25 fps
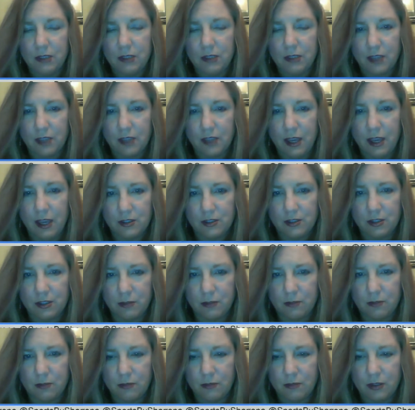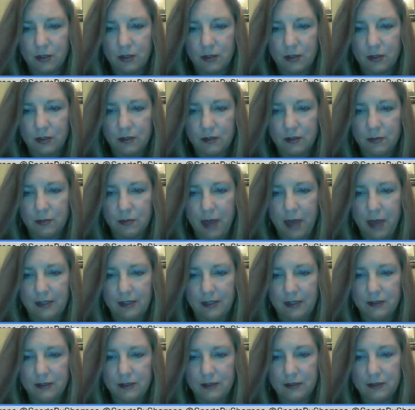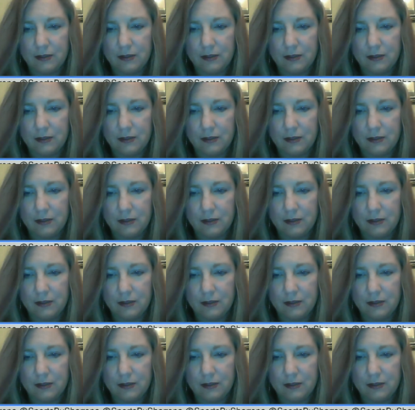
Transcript: catch some passes.